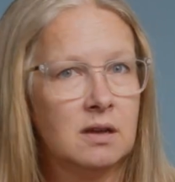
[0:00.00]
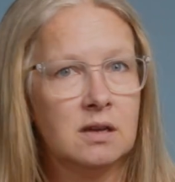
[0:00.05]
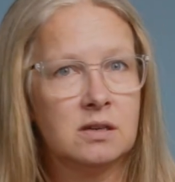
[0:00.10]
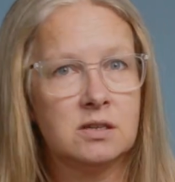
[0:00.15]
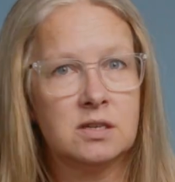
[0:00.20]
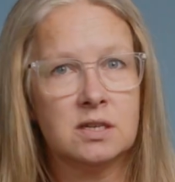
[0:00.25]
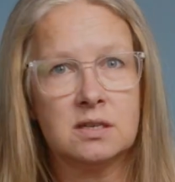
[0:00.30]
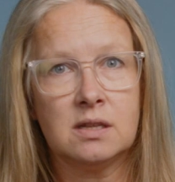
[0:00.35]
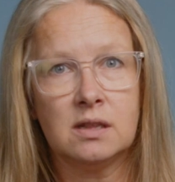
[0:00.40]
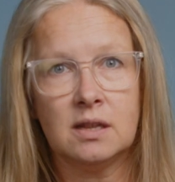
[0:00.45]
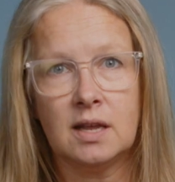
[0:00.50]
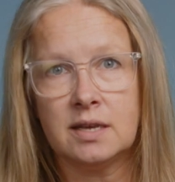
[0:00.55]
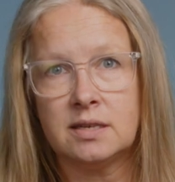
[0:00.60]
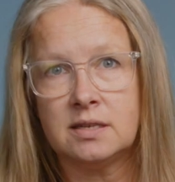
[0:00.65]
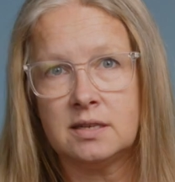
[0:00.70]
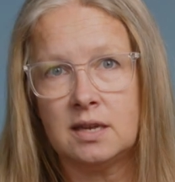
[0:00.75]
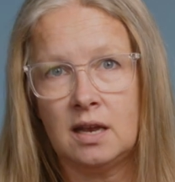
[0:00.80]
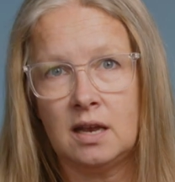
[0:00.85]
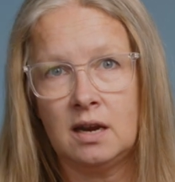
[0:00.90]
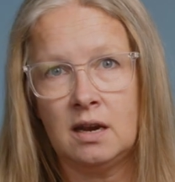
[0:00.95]
Just
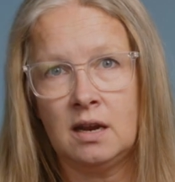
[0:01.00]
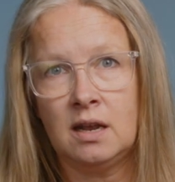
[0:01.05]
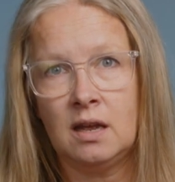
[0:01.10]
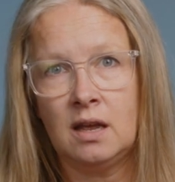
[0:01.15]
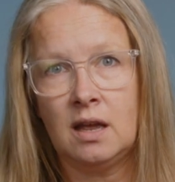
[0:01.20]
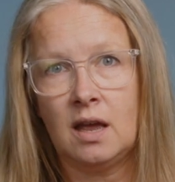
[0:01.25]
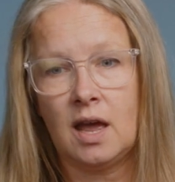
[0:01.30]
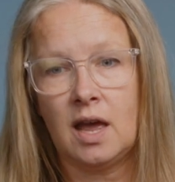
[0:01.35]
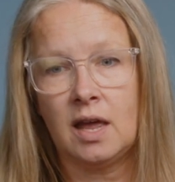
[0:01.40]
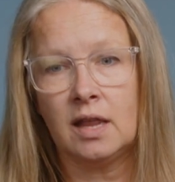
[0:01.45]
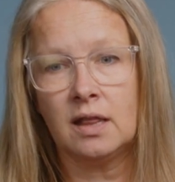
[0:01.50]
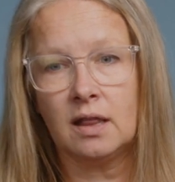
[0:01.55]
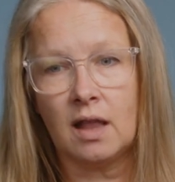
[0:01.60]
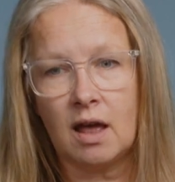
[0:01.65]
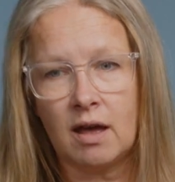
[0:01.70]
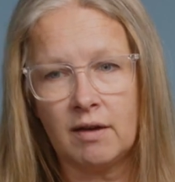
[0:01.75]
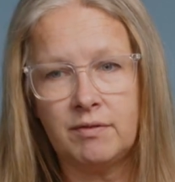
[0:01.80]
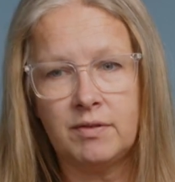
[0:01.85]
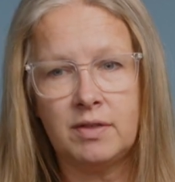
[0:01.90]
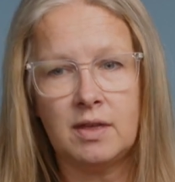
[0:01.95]
listen and
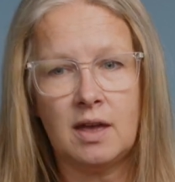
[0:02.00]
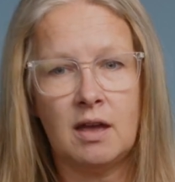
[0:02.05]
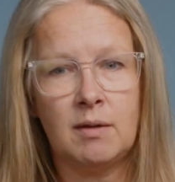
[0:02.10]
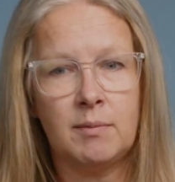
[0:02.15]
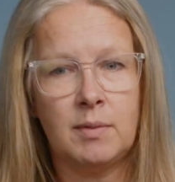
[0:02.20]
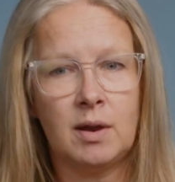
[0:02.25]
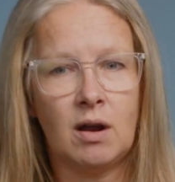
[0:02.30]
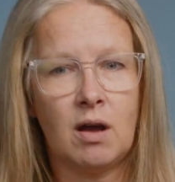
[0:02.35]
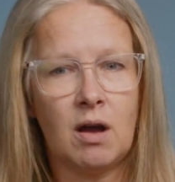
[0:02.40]
love them and